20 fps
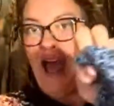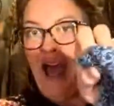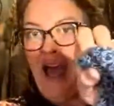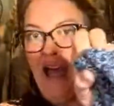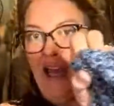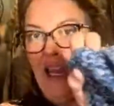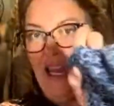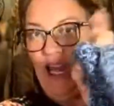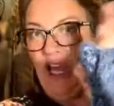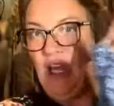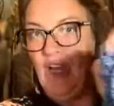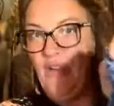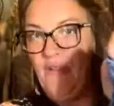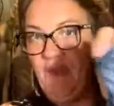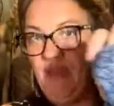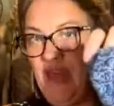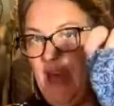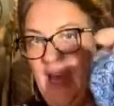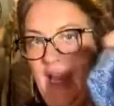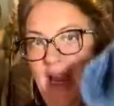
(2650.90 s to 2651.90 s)
I love
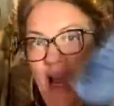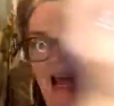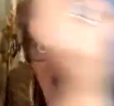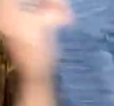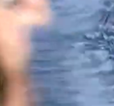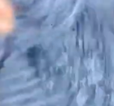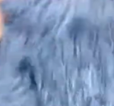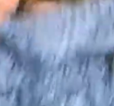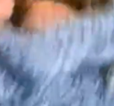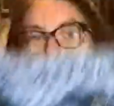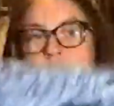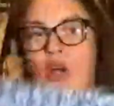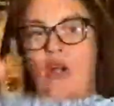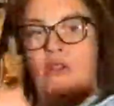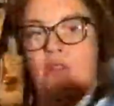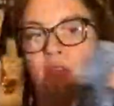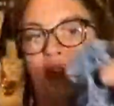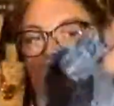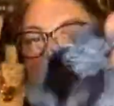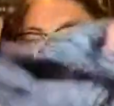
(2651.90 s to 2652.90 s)
that kind of bigger,
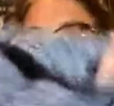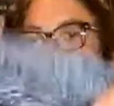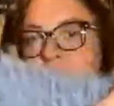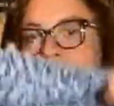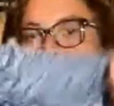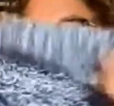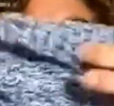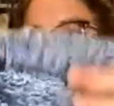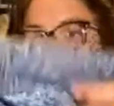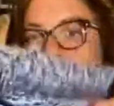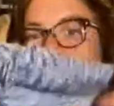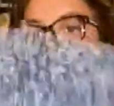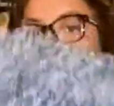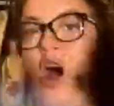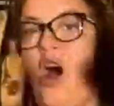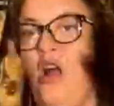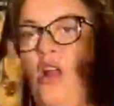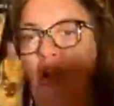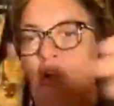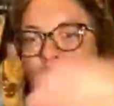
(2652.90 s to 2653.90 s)
the
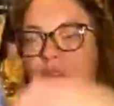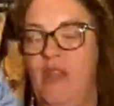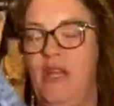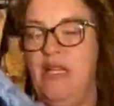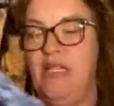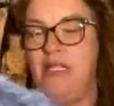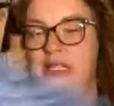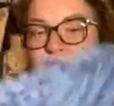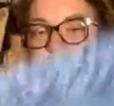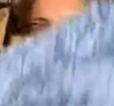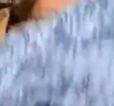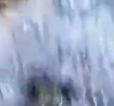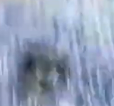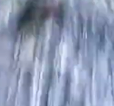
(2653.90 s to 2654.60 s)
collar that's